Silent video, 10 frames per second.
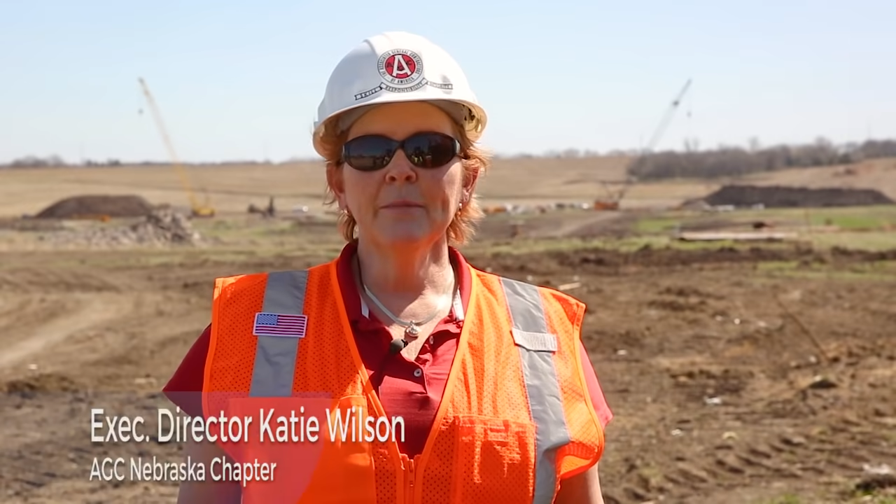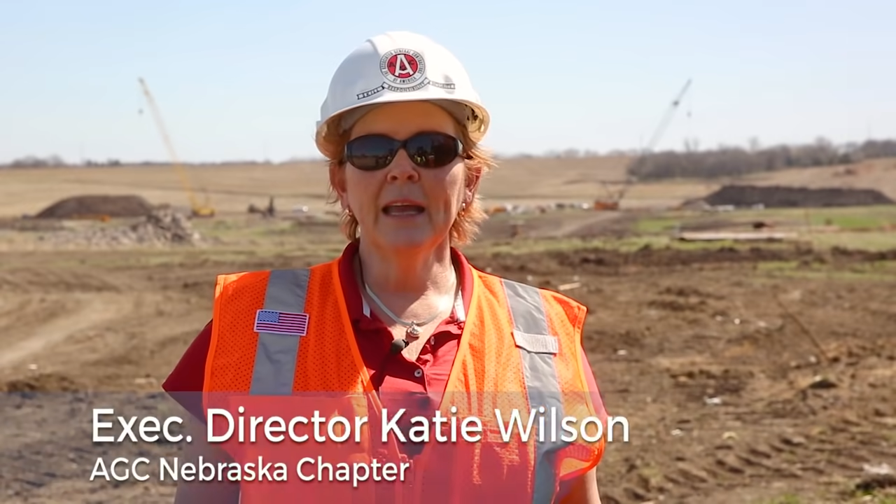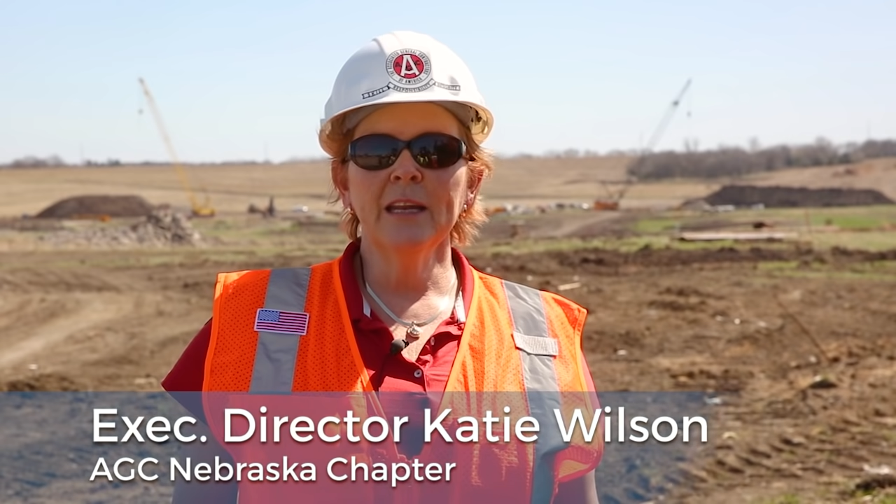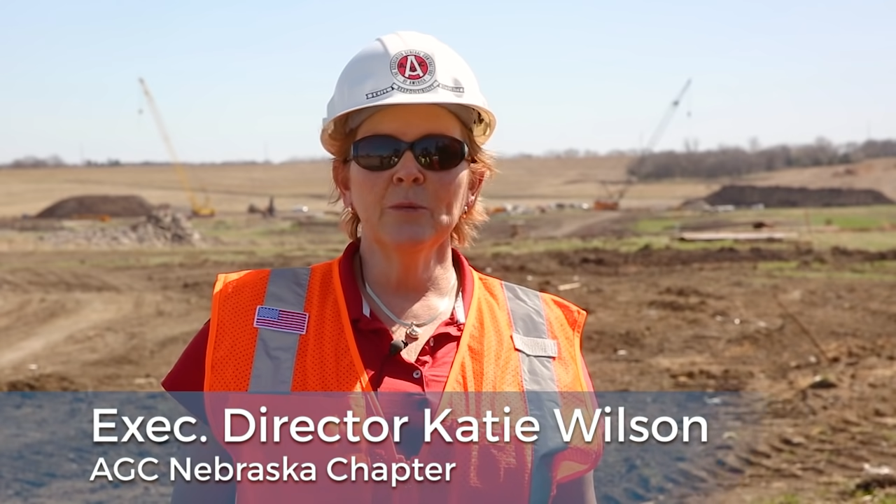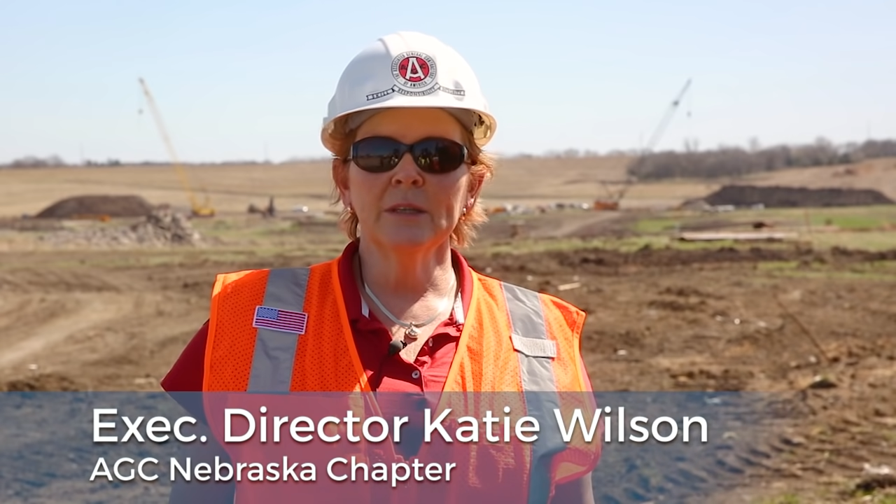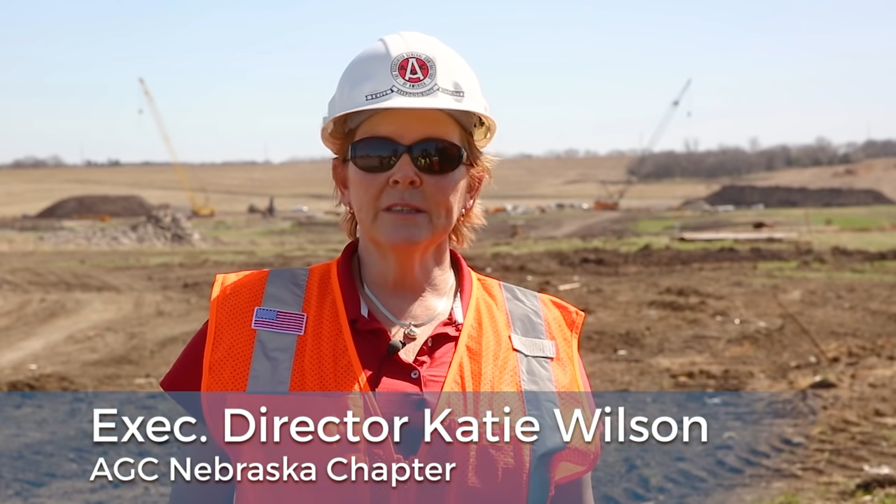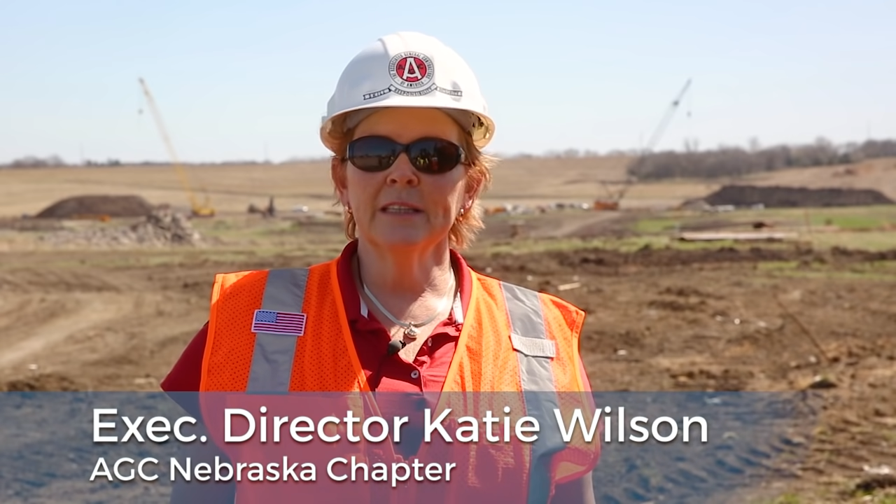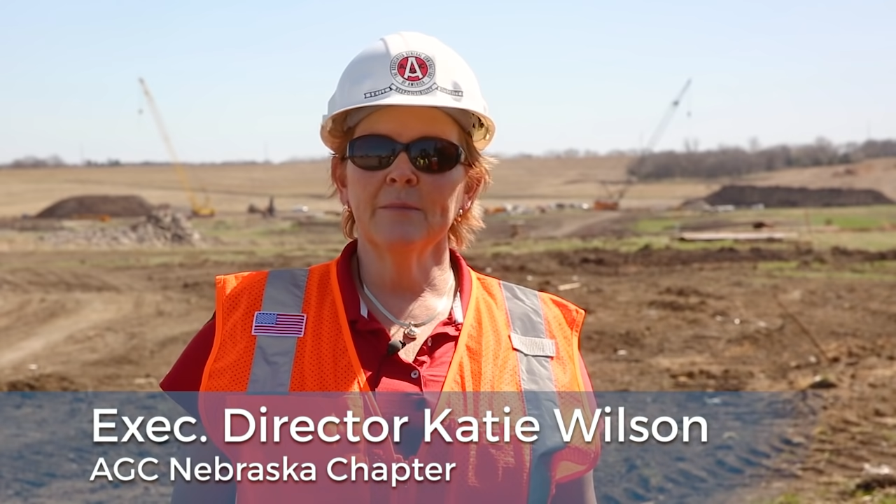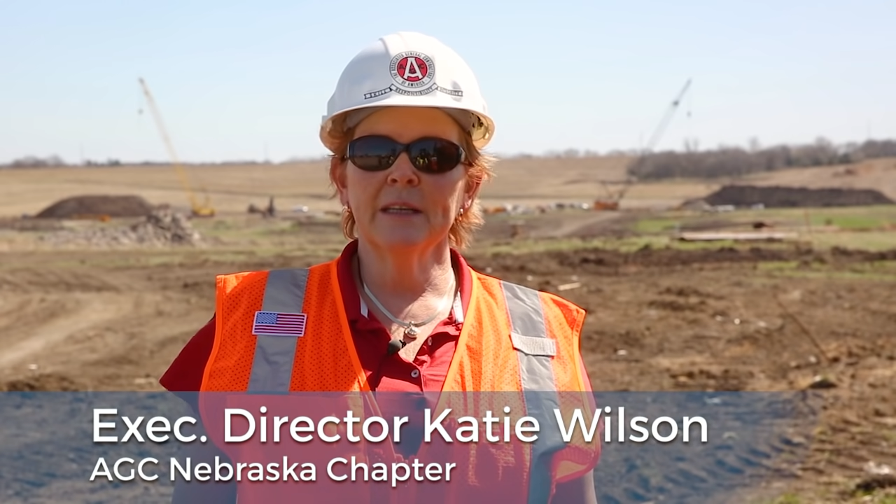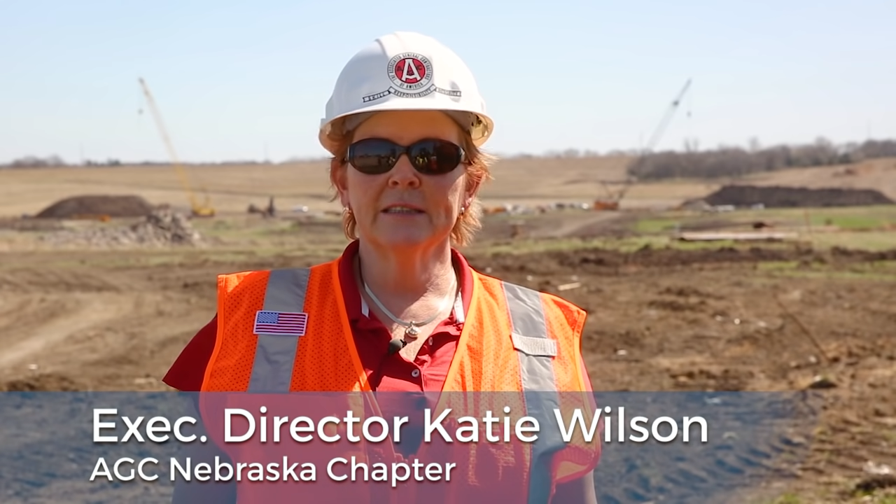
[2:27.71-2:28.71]
Katie Wilson.
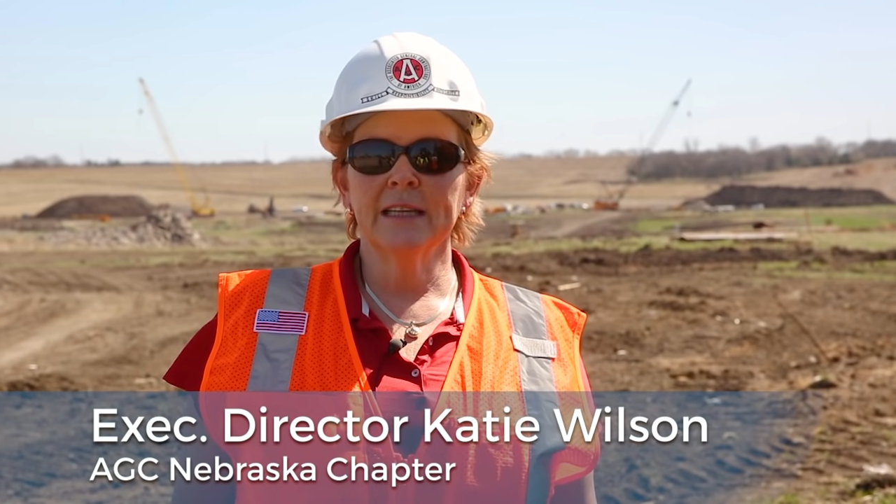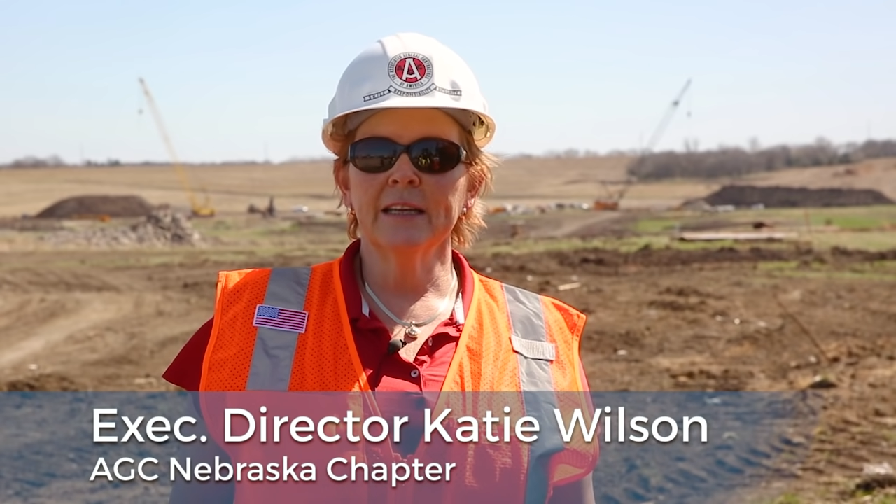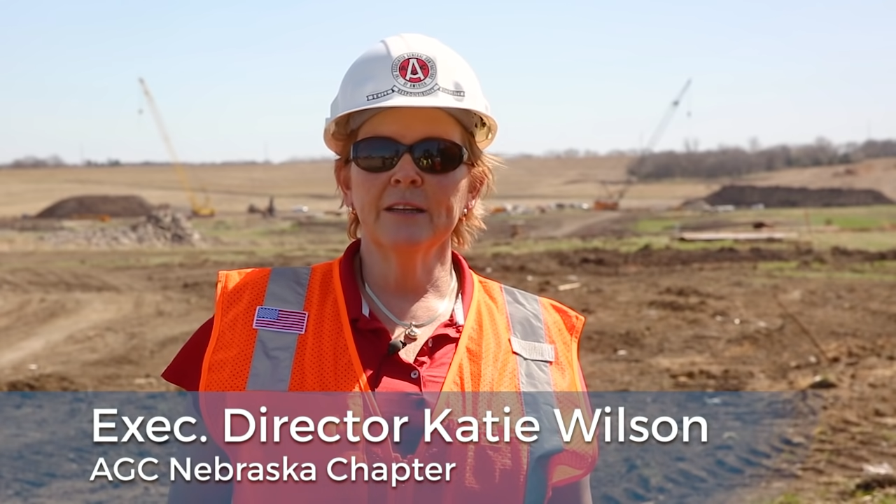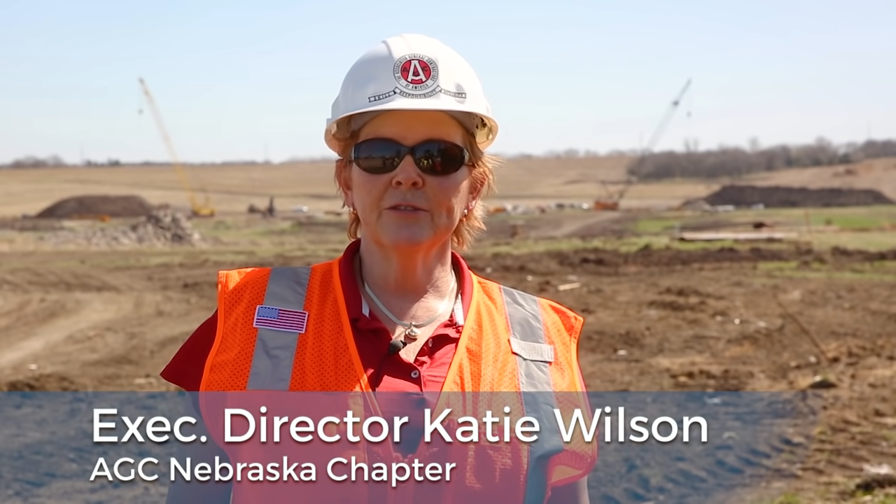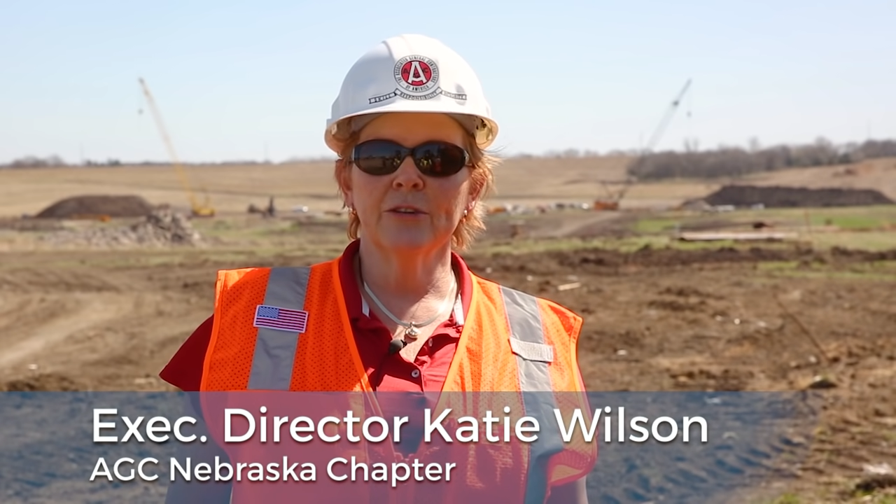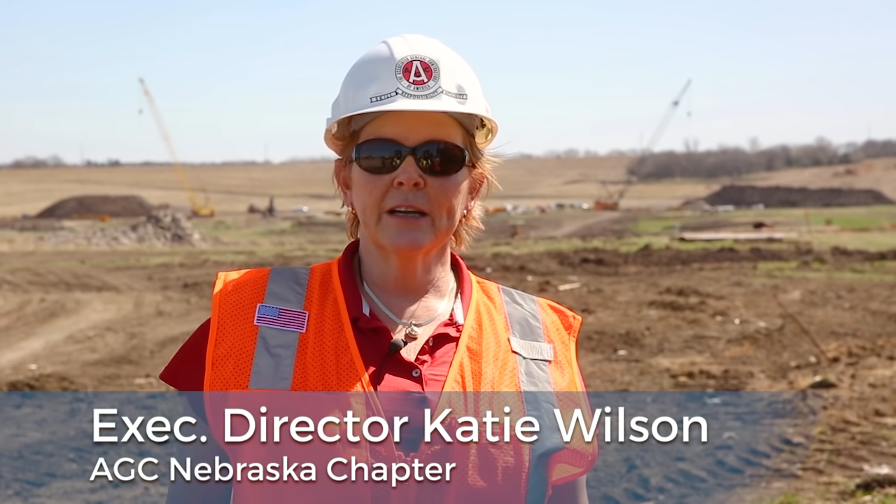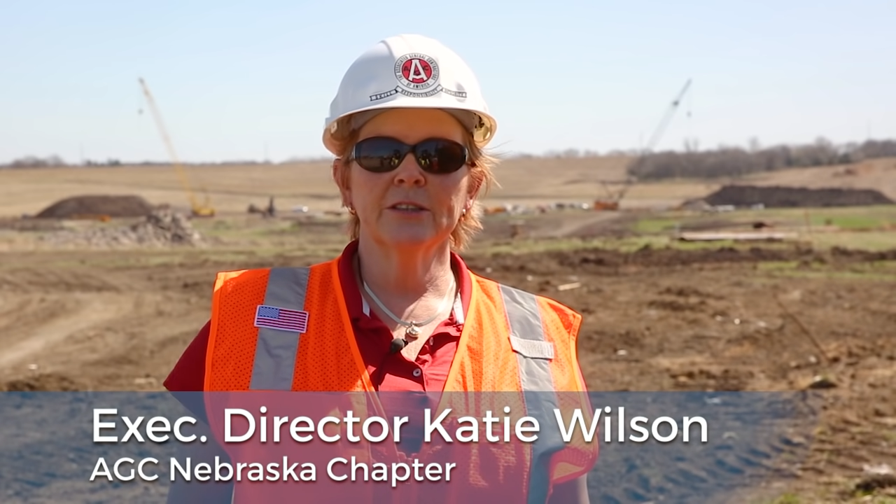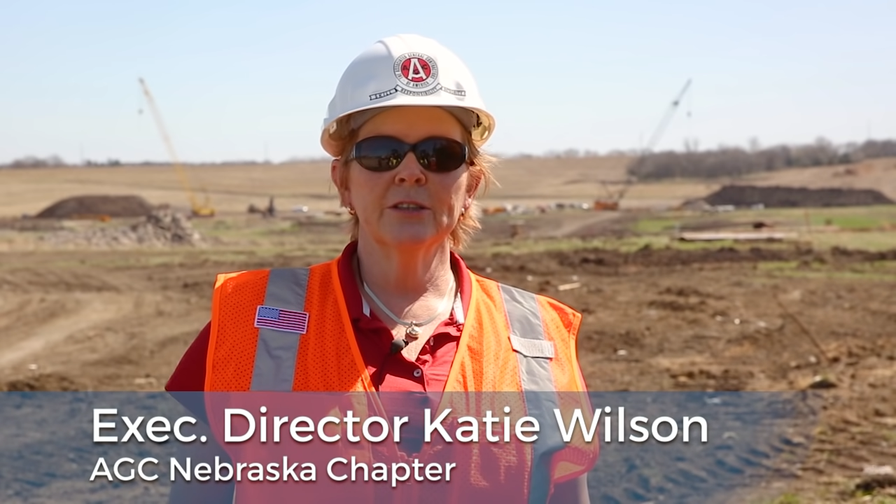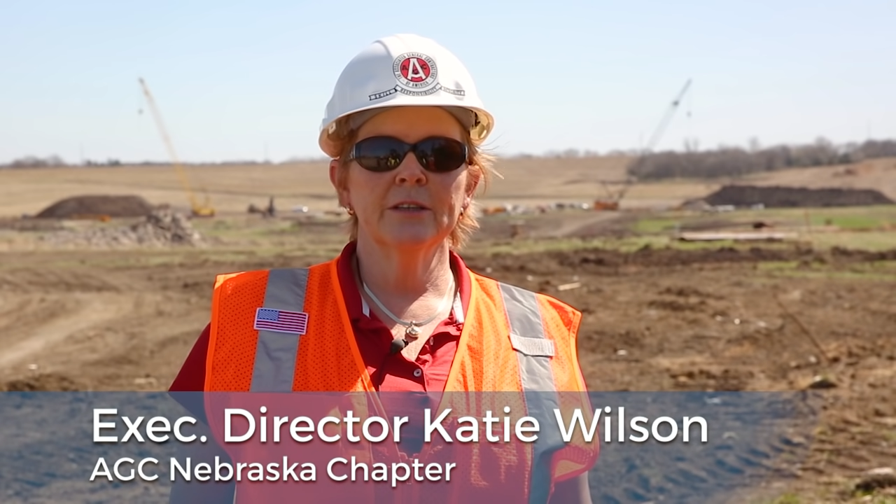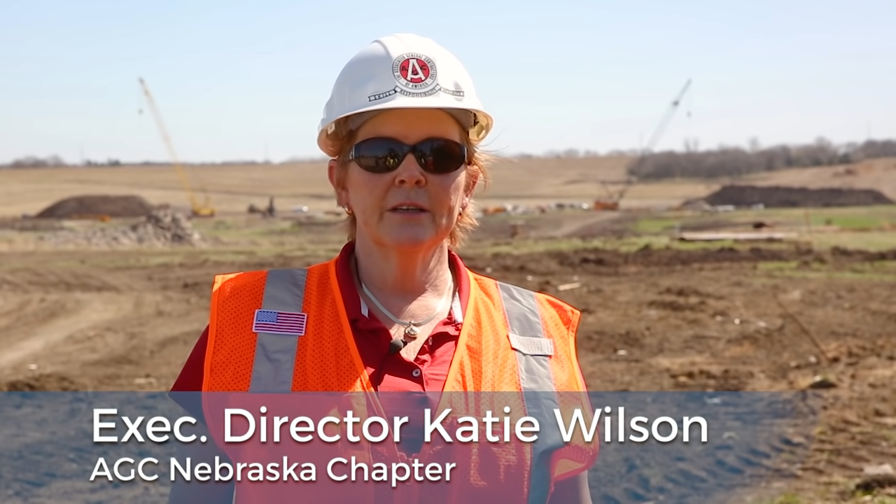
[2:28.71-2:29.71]
I'm the Executive
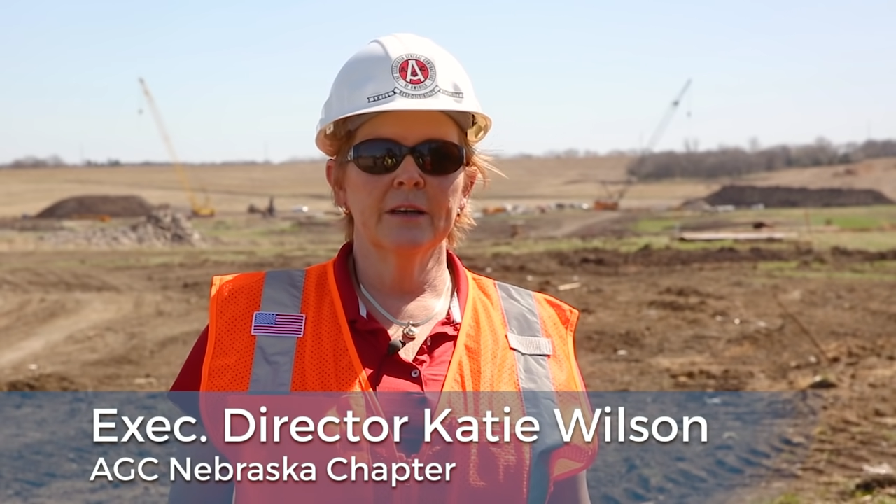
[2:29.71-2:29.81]
Director